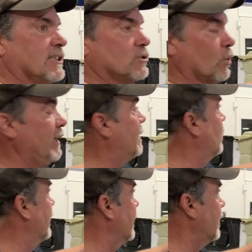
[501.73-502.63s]
this week.
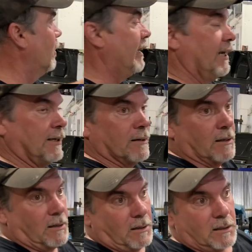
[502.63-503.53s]
We're going to go ahead and
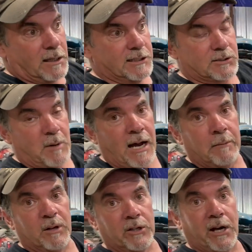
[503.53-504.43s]
get some high
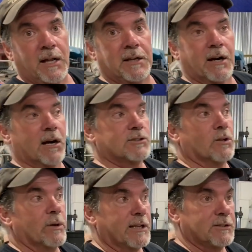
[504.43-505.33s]
build on there so
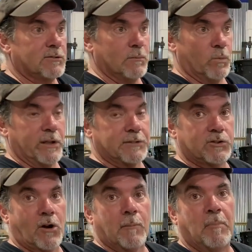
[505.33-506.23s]
we can
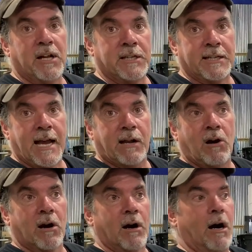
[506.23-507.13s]
start buttoning that
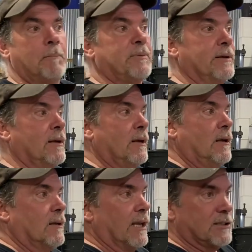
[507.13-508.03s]
car up and
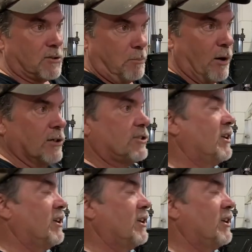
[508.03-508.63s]
get some parts